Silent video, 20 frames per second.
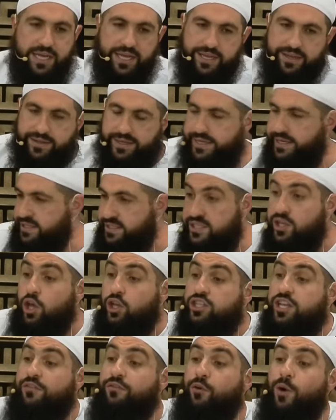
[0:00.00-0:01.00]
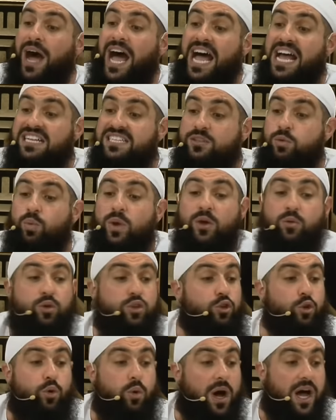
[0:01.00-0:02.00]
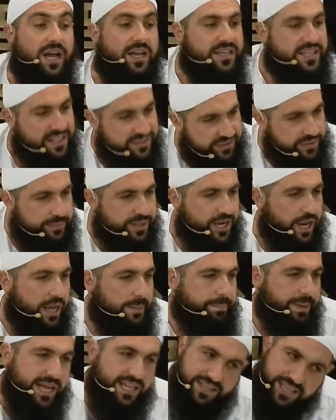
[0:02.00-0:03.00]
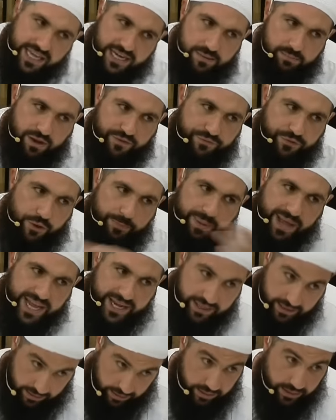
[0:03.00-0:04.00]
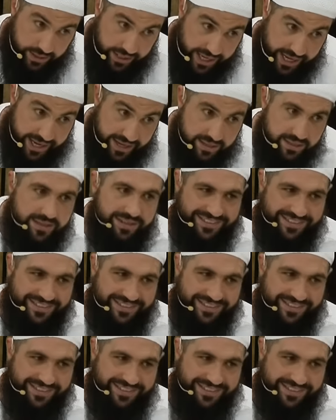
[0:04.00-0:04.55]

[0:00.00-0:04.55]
Uh, so, so, for us, we would do what? give him an iPad, get him off your back. Yeah?